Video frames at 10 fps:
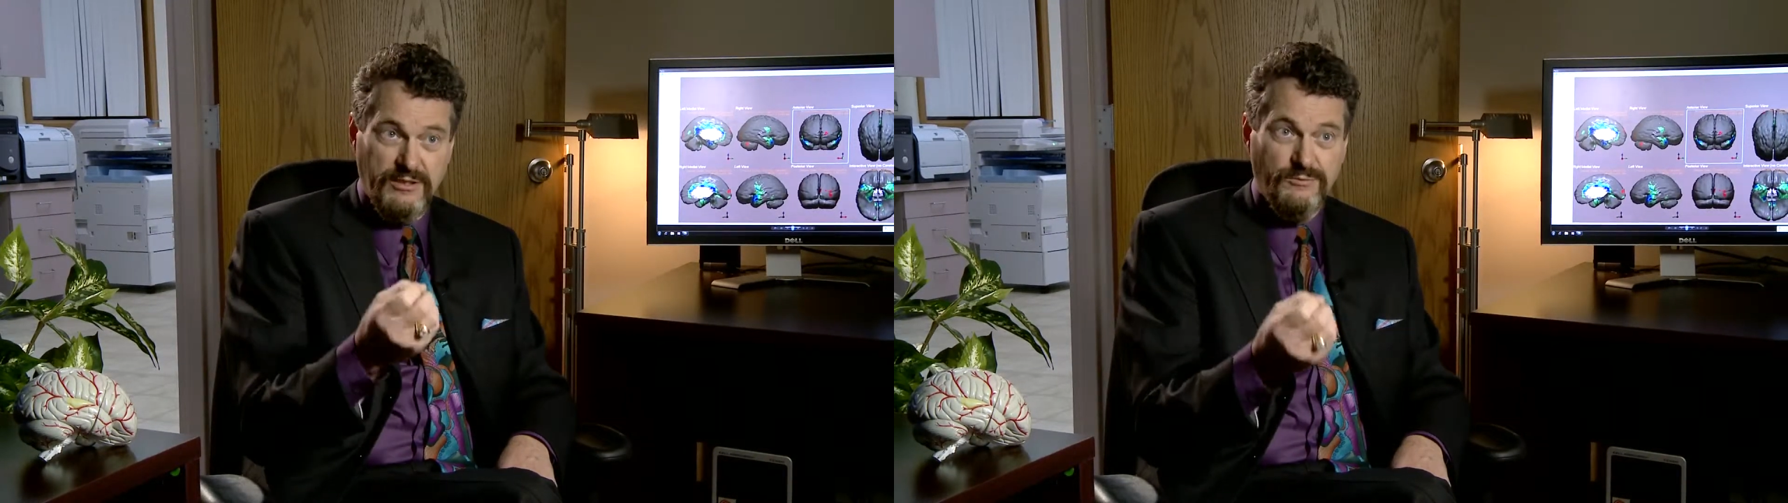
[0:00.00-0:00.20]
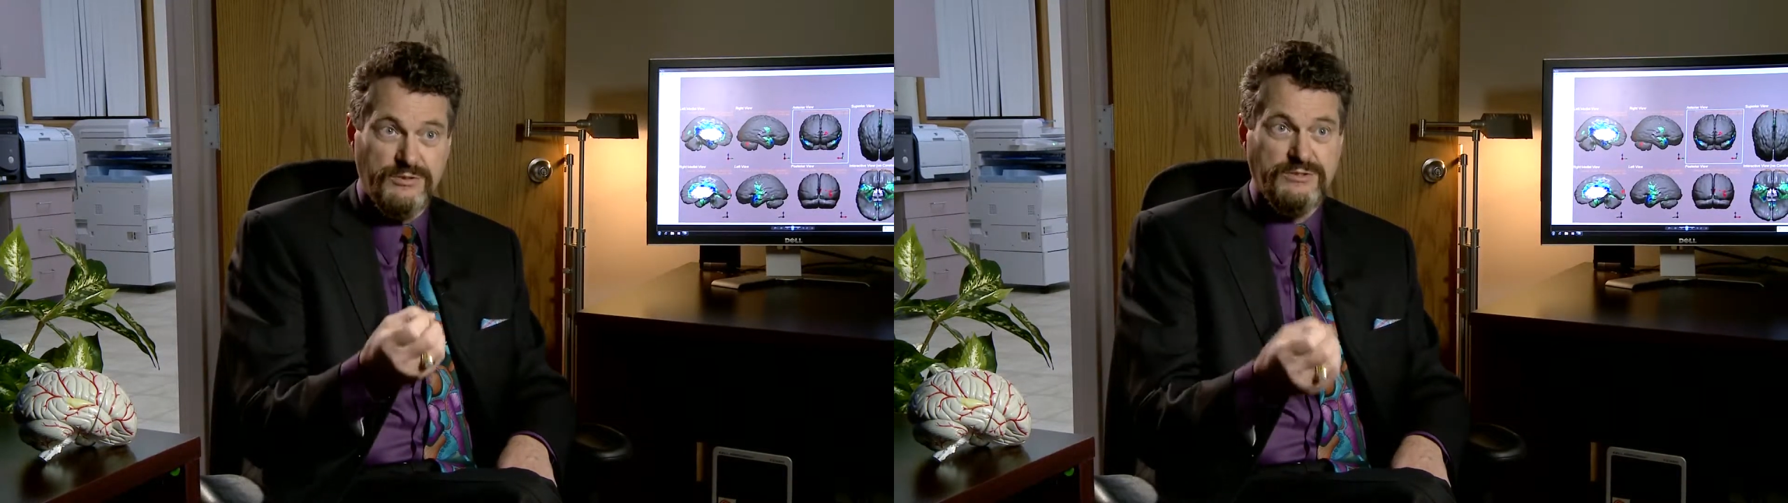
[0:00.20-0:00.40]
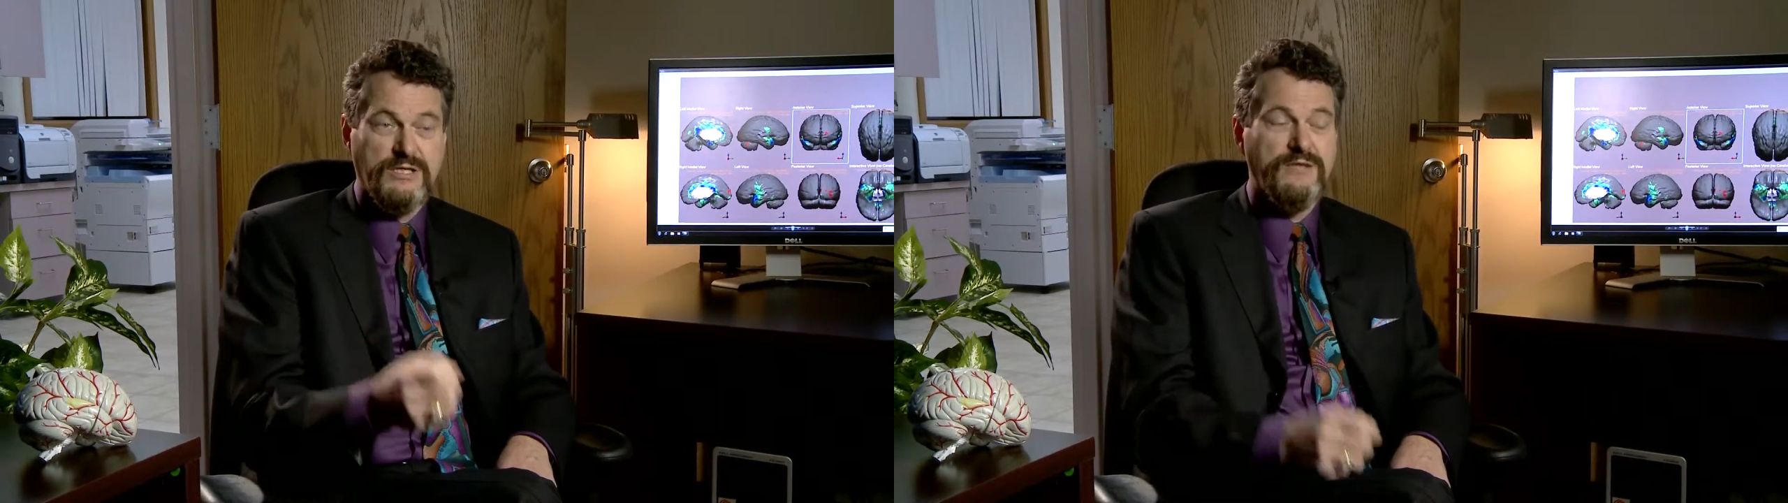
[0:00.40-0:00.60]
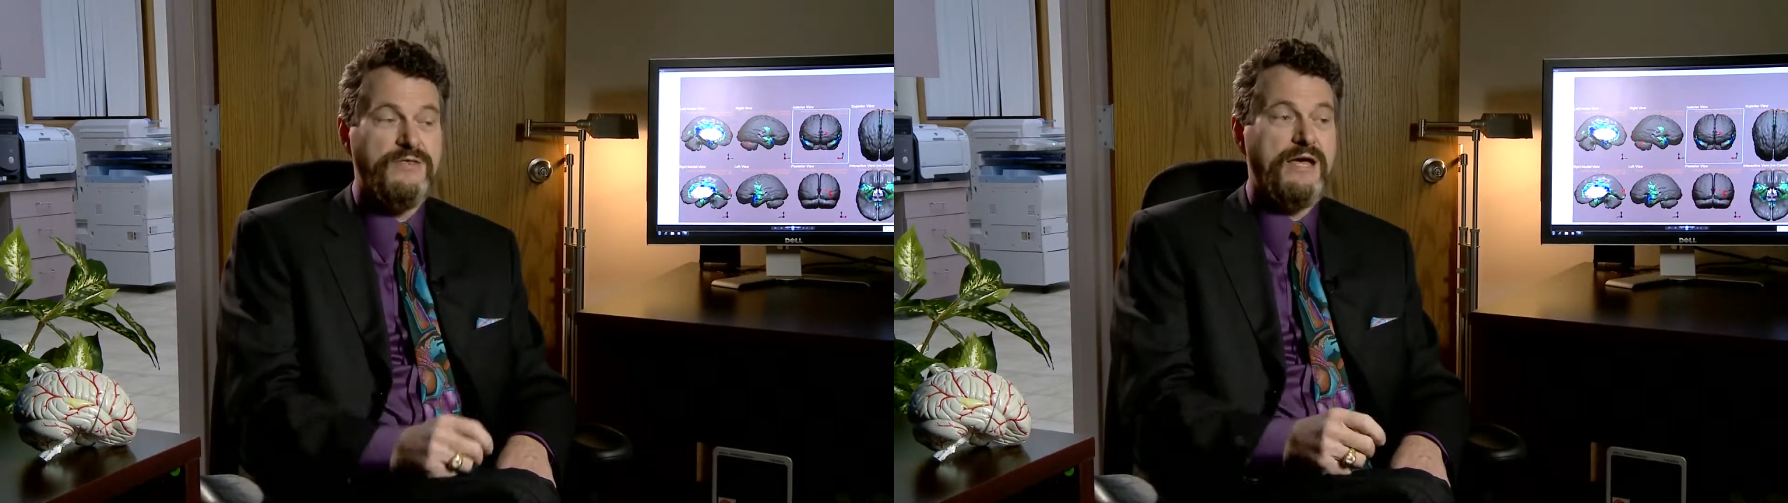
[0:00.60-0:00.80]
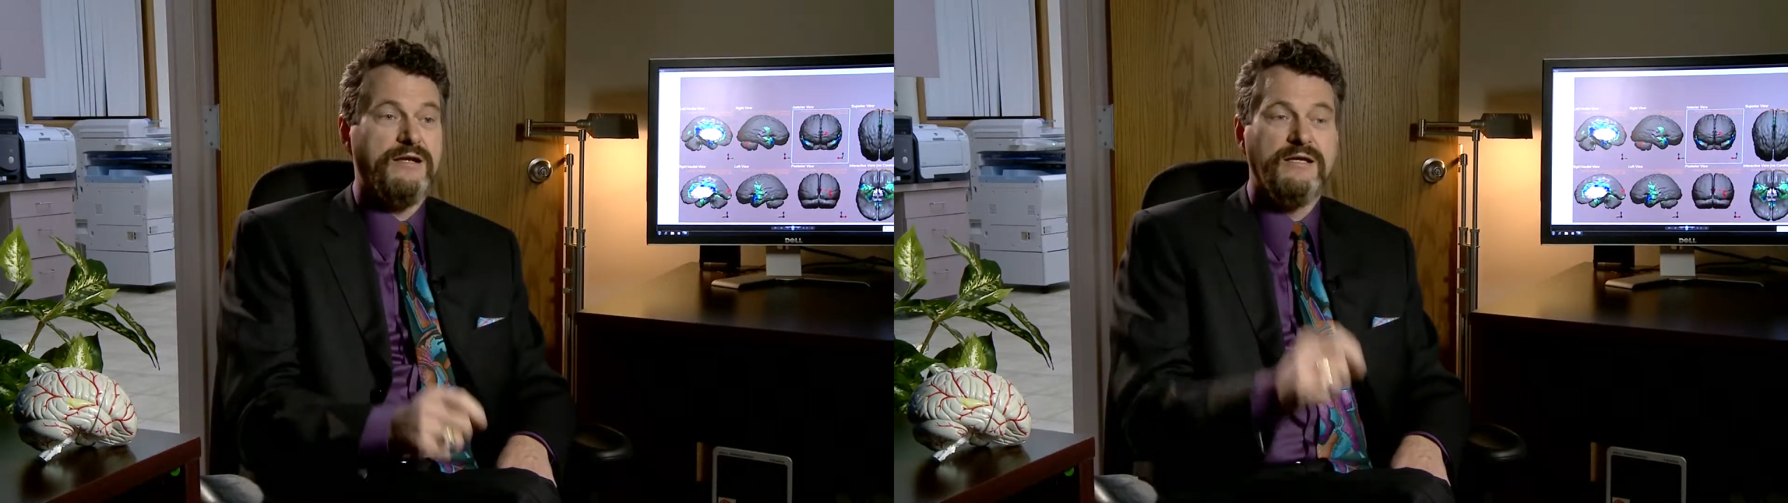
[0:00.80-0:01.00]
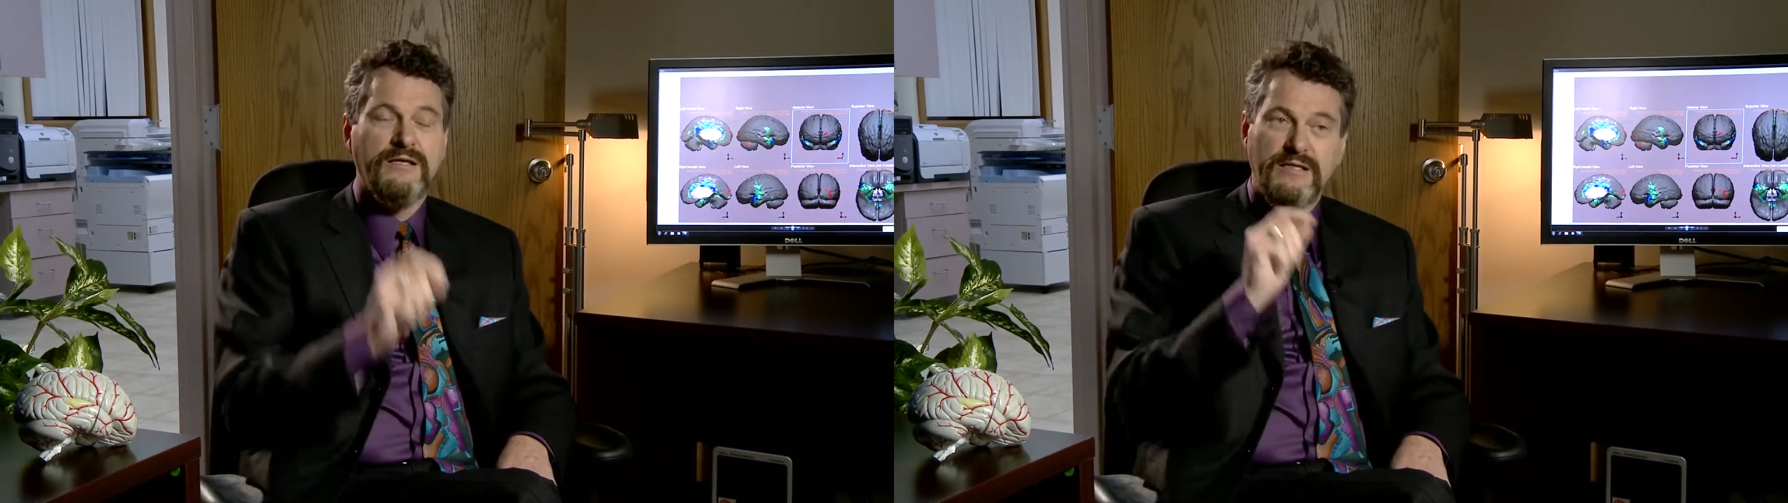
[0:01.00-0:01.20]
it was said that